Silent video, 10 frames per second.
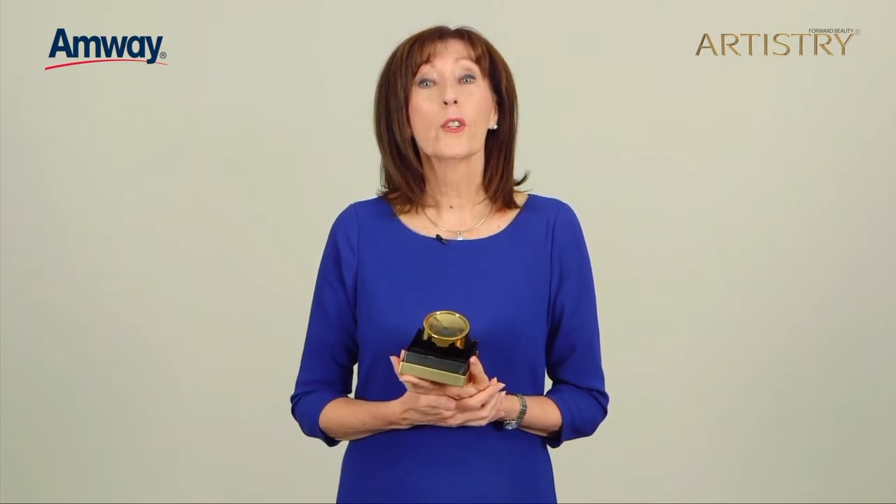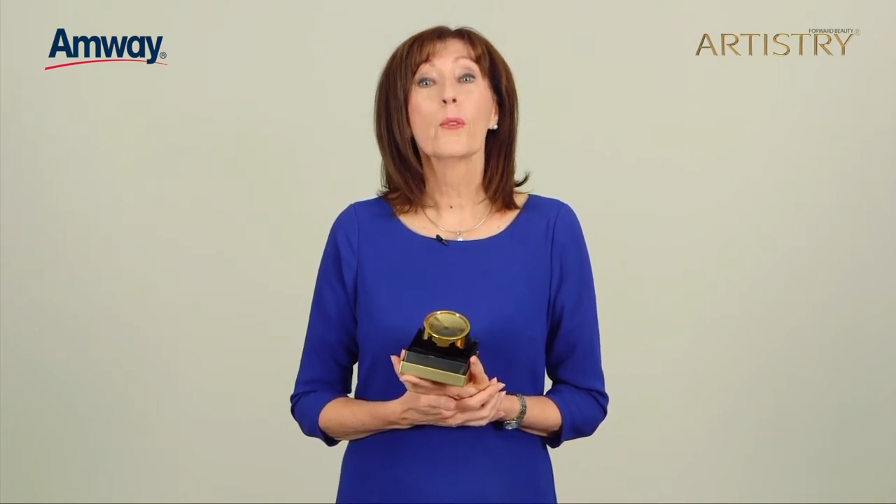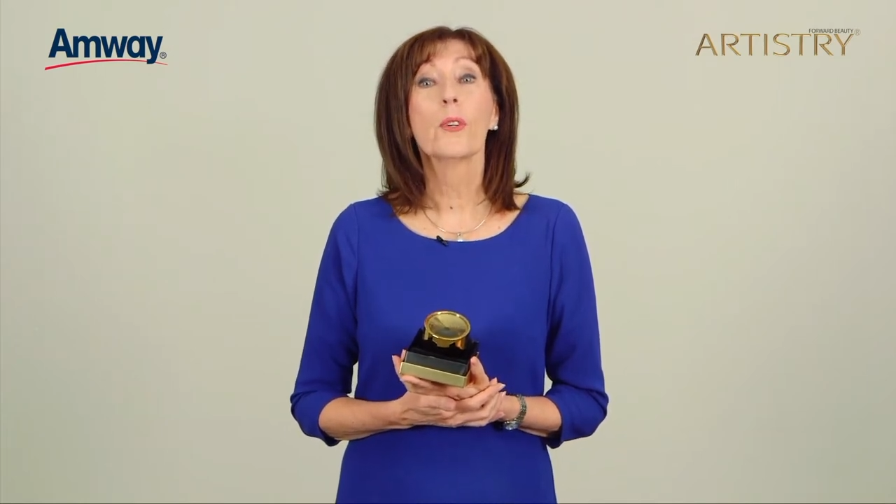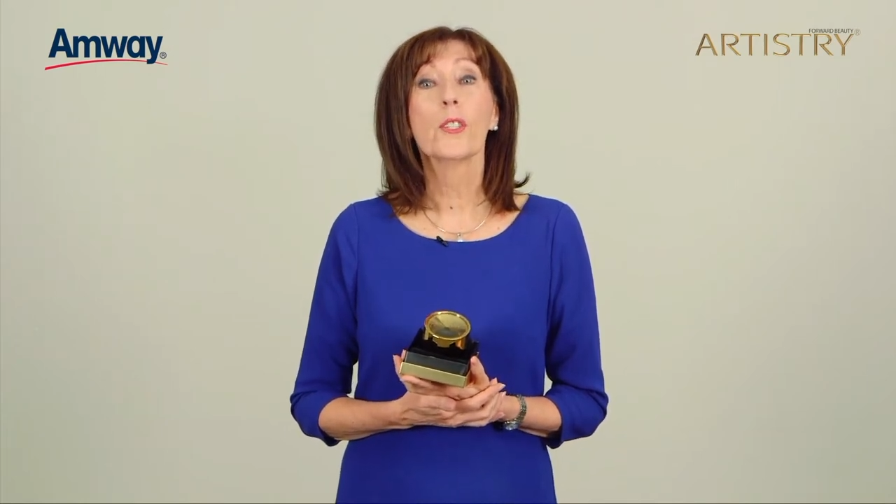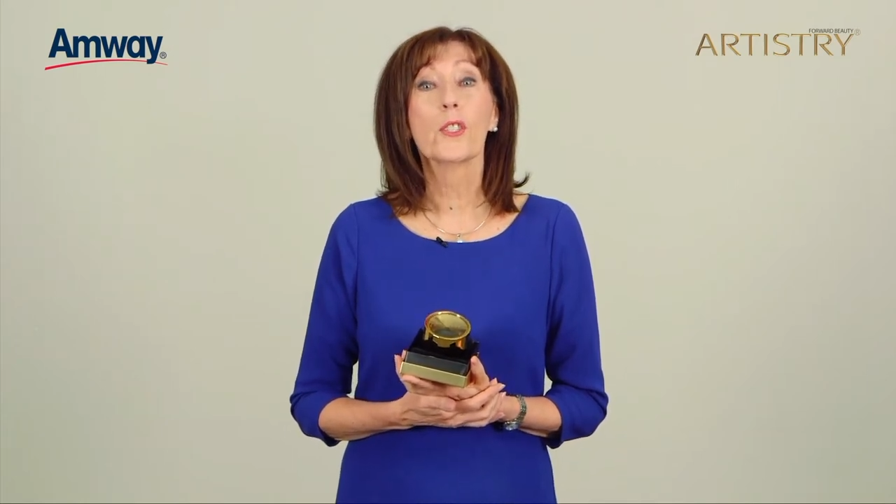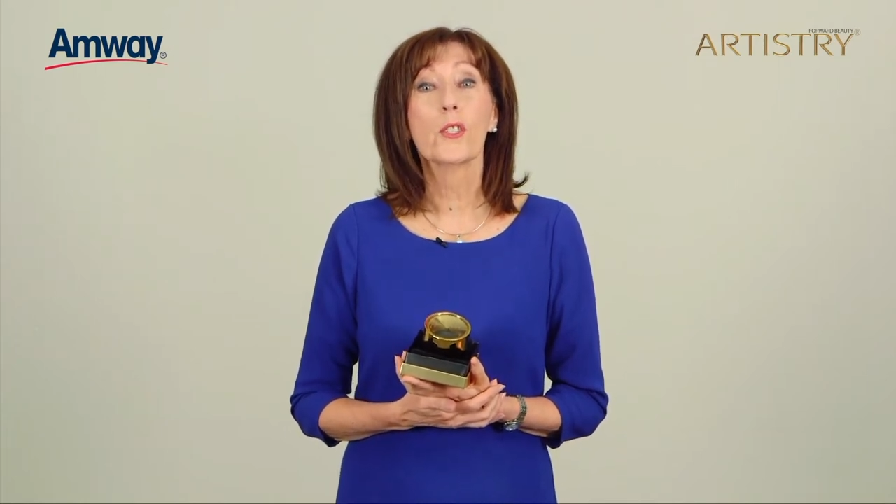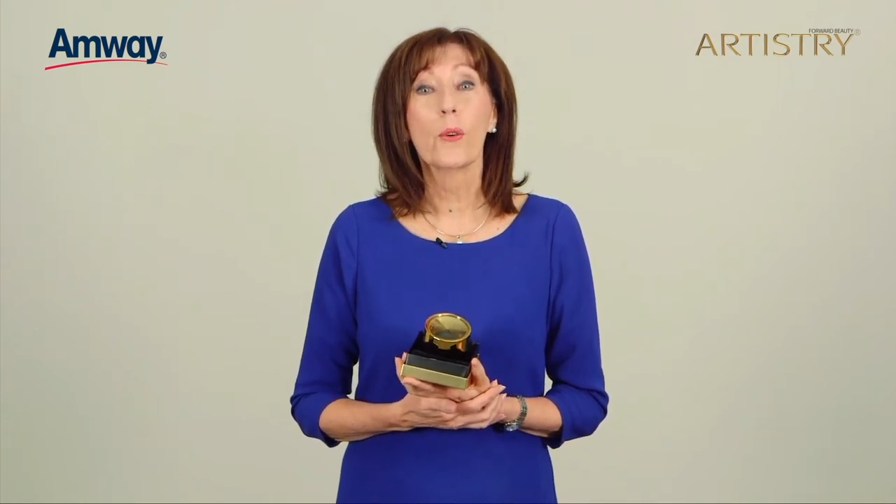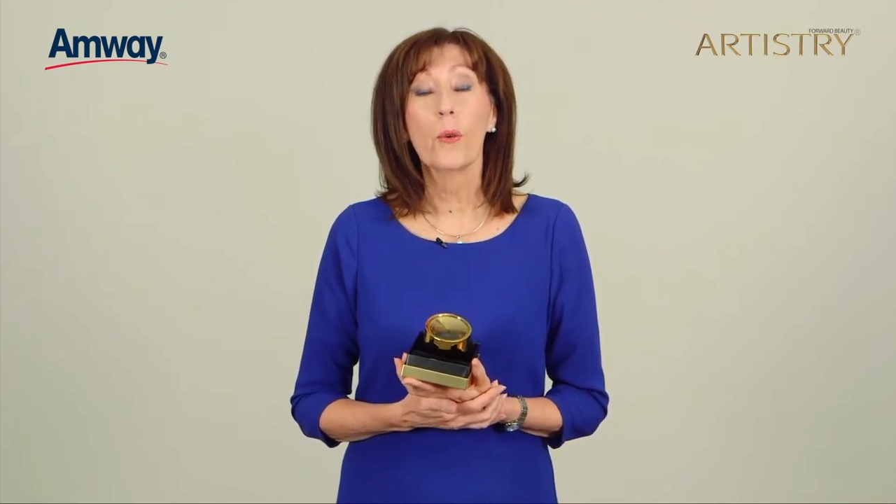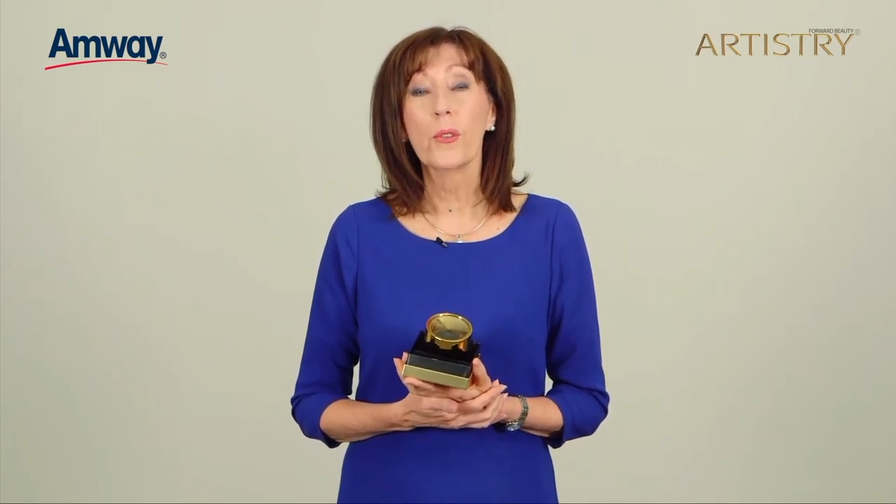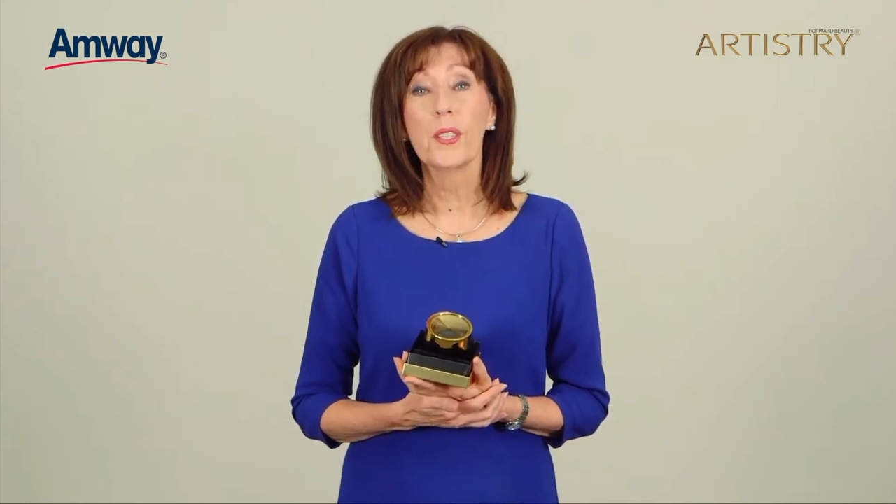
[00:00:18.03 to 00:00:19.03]
to
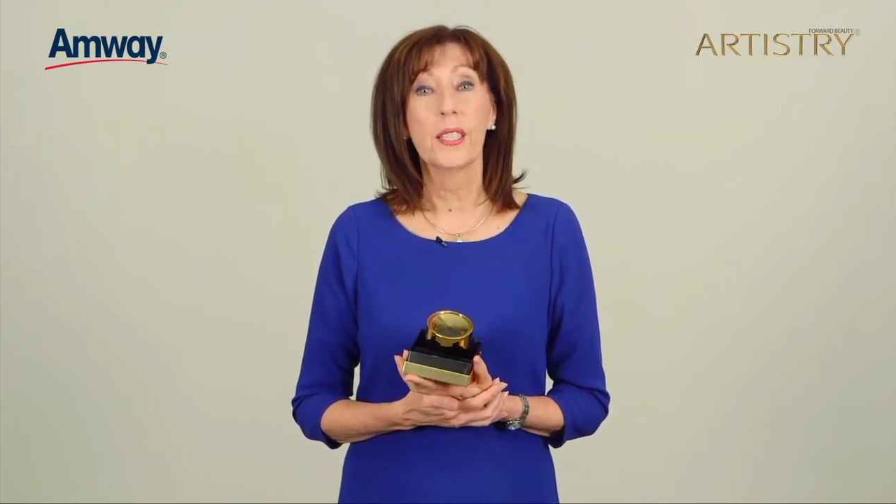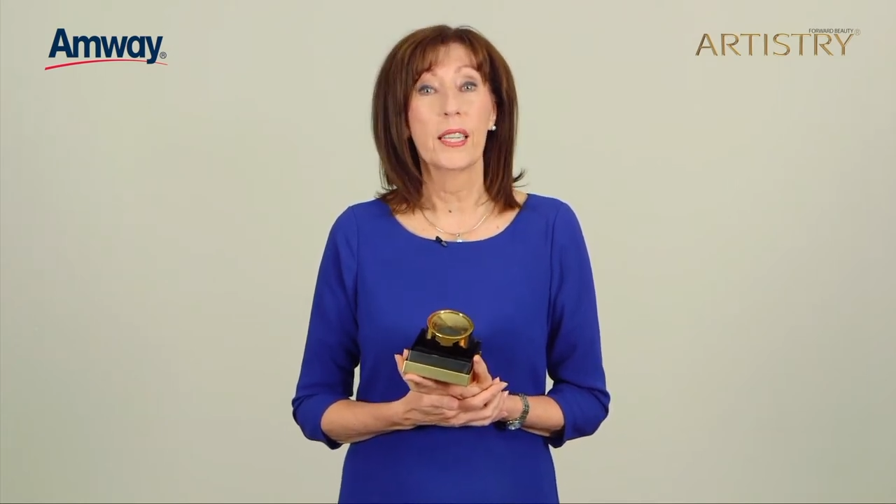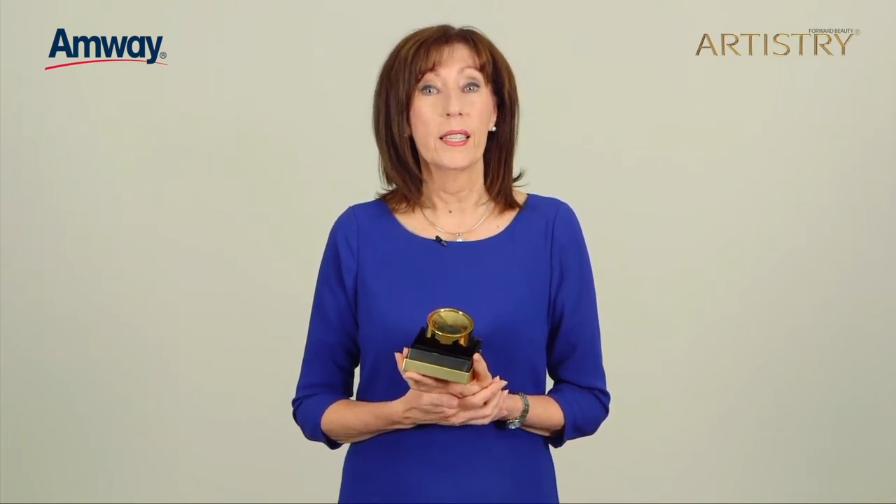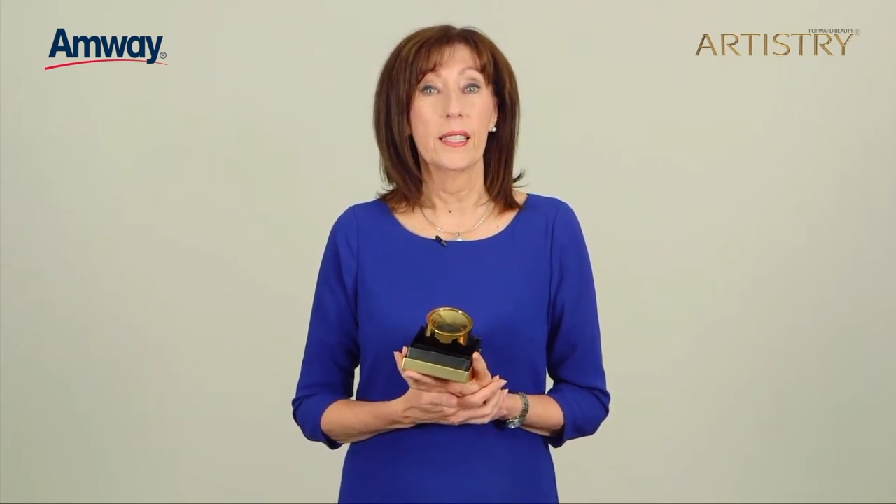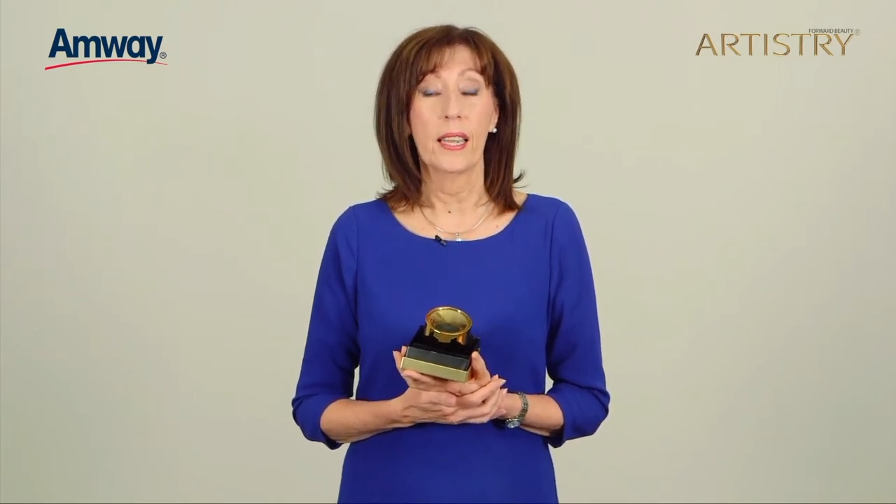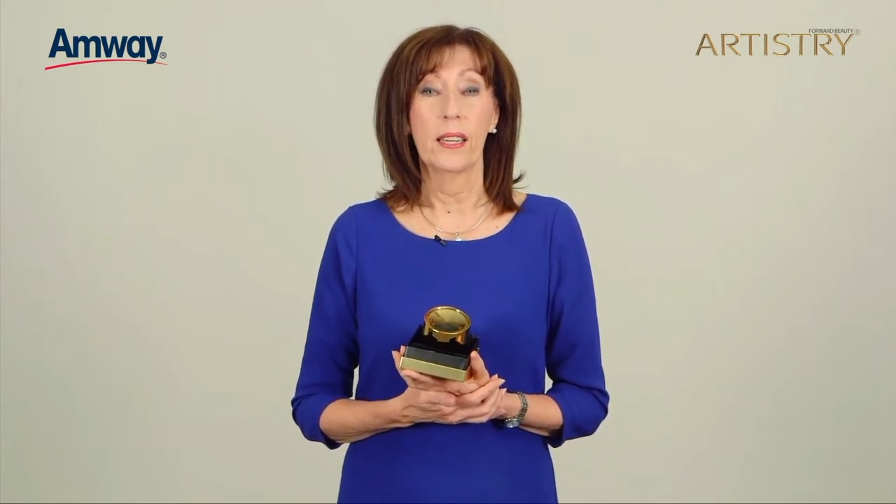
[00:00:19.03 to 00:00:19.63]
restore the skin's